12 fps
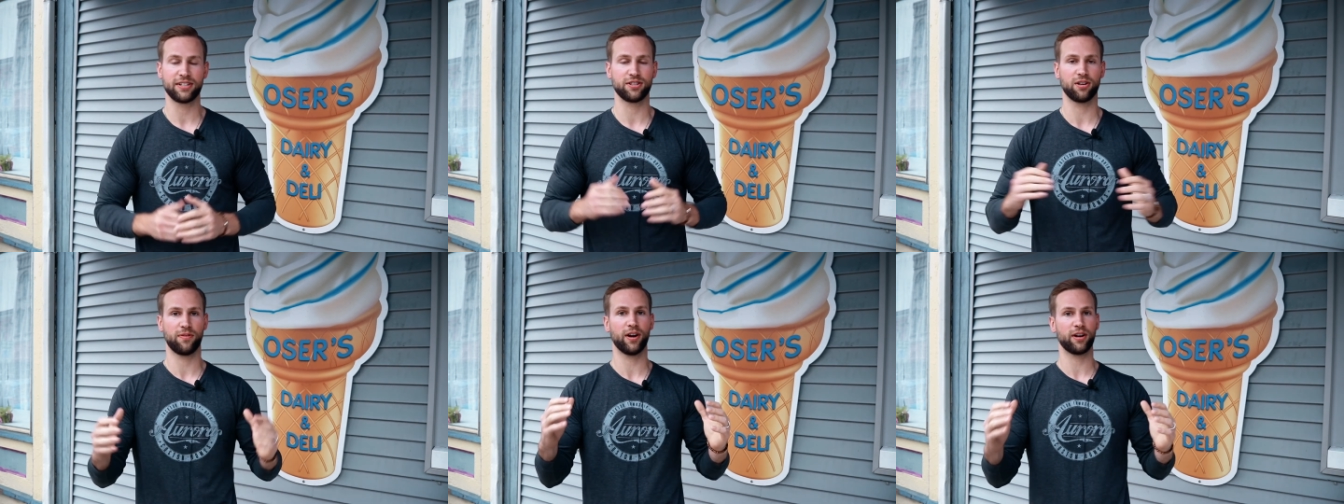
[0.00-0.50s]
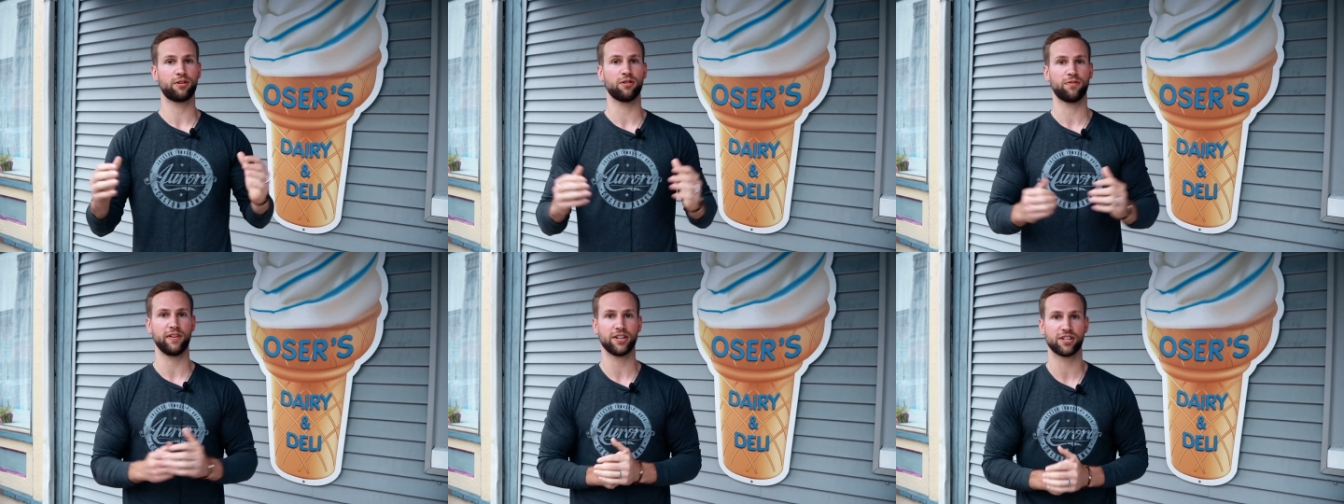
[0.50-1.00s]
Doing a very
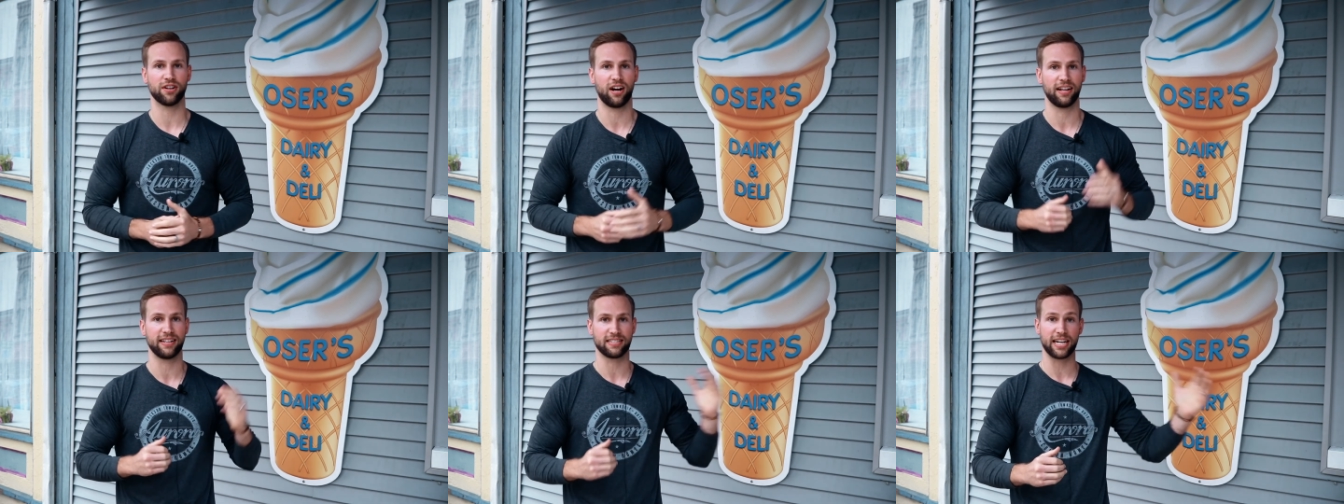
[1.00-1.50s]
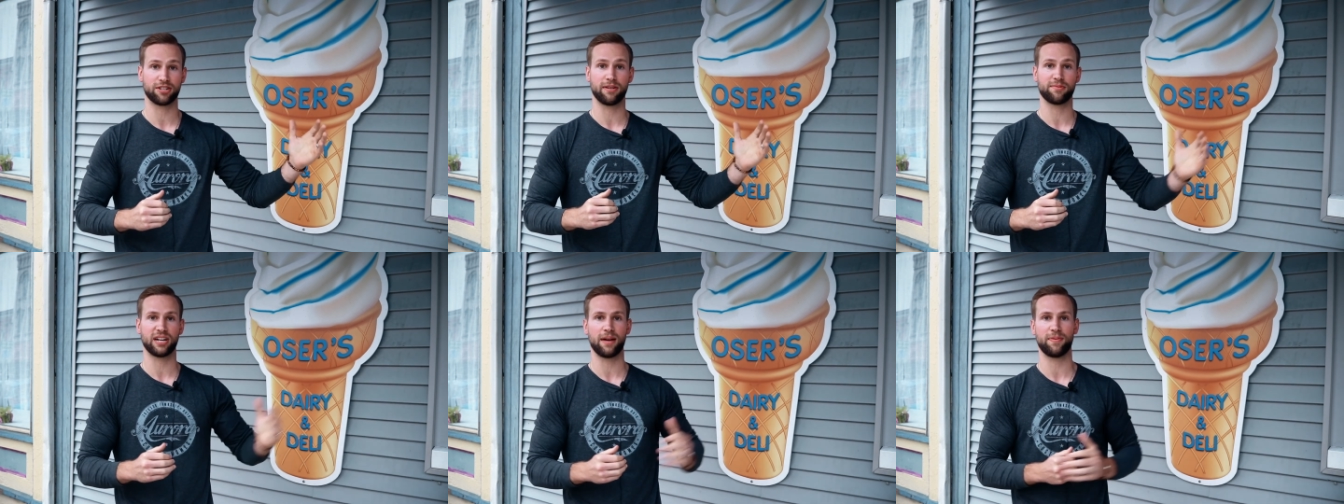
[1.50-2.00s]
cool feature on this ice
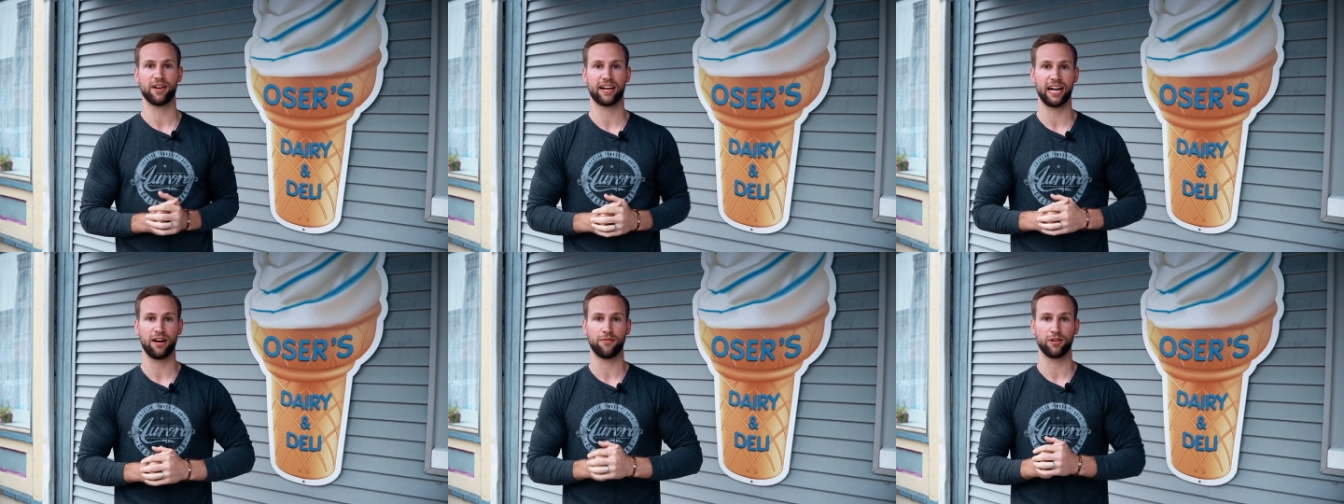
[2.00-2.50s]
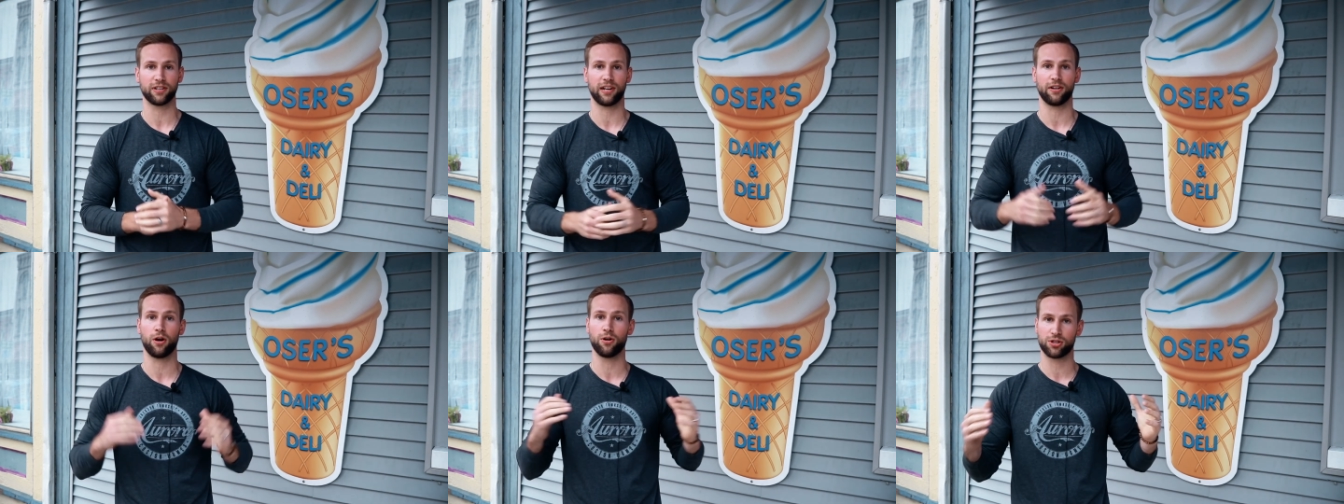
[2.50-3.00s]
cream shop here in Canal Fulton
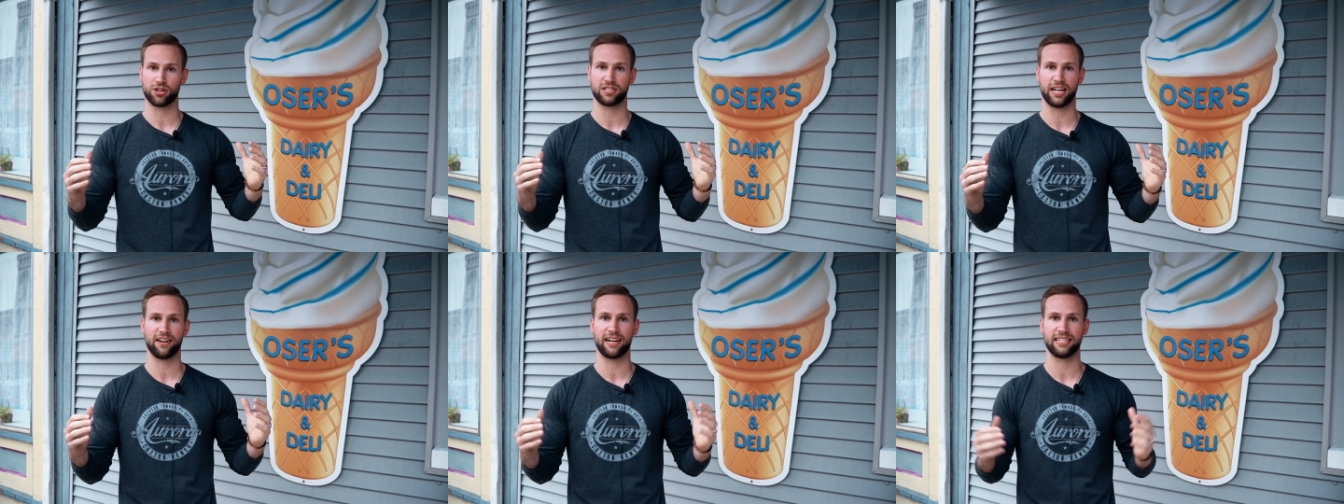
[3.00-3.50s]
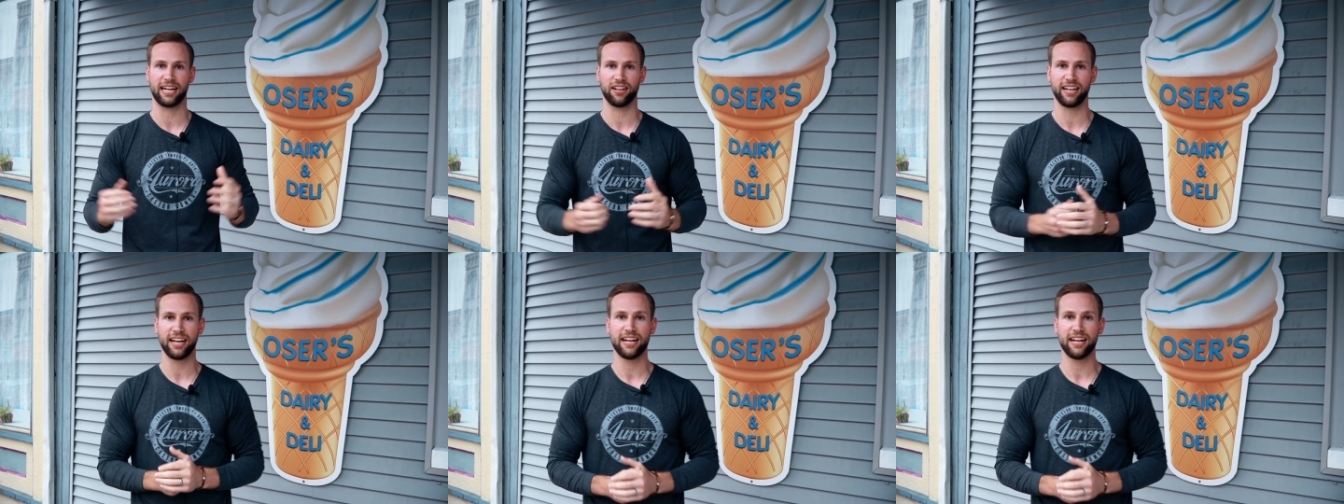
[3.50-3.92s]
called Oser's Dairy and Deli.